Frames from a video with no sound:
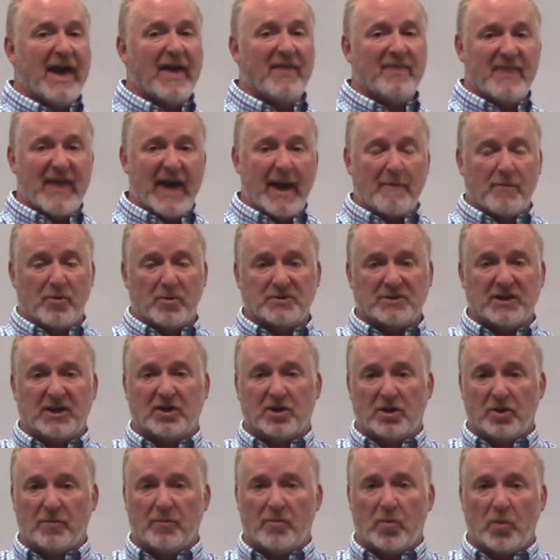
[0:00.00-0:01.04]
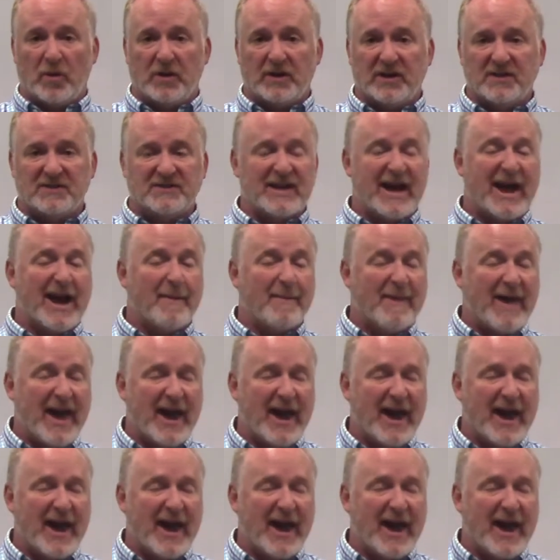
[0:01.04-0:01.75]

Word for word: at that particular point in time.